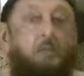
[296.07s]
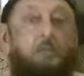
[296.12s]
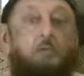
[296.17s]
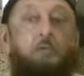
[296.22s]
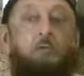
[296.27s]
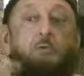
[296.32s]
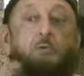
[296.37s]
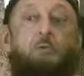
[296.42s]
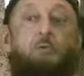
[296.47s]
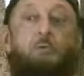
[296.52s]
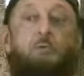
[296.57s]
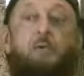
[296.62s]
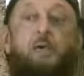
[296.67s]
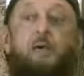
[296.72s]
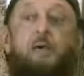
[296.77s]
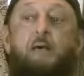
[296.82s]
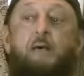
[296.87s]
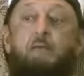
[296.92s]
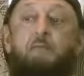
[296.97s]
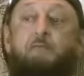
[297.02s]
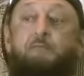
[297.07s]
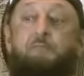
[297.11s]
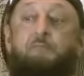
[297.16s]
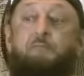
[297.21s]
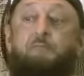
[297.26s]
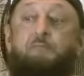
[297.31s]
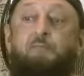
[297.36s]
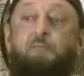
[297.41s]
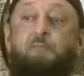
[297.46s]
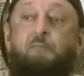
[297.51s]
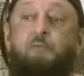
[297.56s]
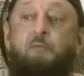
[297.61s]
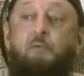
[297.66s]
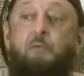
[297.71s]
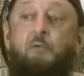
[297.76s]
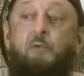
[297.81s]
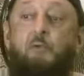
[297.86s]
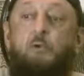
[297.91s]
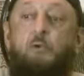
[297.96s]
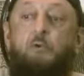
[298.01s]
You don't have
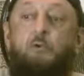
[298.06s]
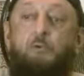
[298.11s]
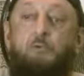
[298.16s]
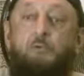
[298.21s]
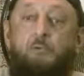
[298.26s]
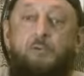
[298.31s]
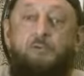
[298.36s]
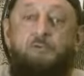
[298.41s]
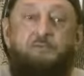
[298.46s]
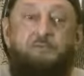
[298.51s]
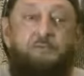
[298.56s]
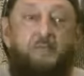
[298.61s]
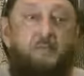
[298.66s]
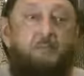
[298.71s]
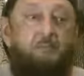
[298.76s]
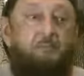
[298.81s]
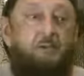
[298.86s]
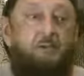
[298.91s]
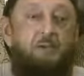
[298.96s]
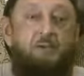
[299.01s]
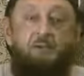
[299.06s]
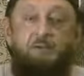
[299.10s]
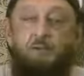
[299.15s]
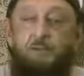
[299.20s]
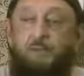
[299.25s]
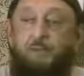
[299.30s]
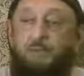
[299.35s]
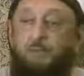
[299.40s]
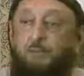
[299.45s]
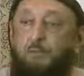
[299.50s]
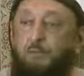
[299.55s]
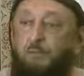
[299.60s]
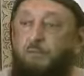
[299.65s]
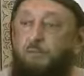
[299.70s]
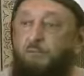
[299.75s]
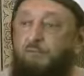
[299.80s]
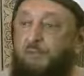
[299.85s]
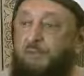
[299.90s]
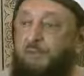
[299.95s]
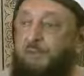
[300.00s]
to establish a
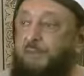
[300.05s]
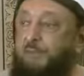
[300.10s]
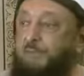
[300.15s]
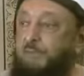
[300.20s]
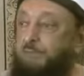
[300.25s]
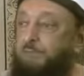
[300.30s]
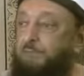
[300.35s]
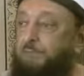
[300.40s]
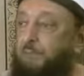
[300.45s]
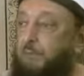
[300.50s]
new village